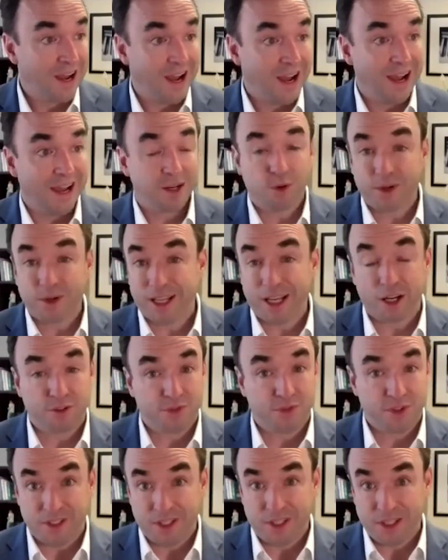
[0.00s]
I don't care
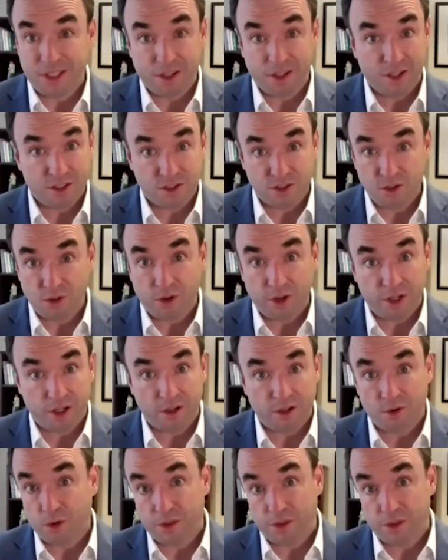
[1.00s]
if it's the youngest
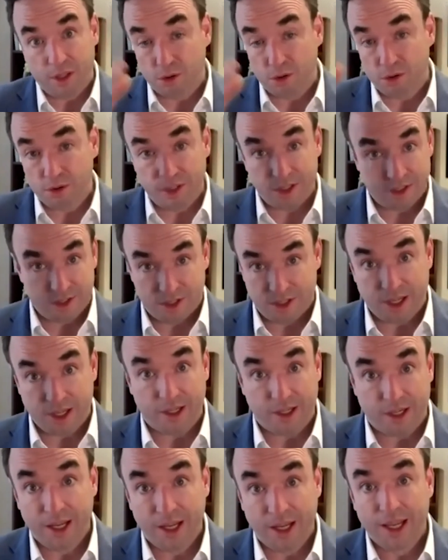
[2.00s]
daughter or the oldest
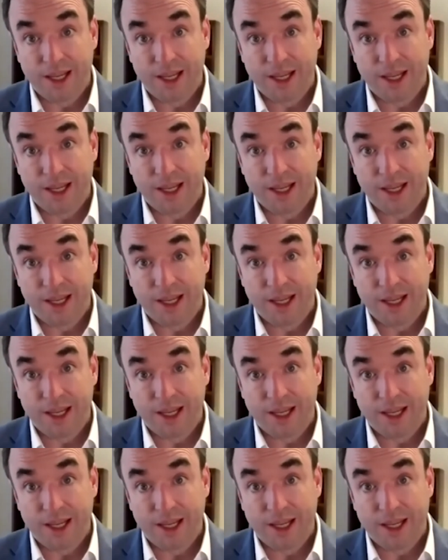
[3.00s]
son.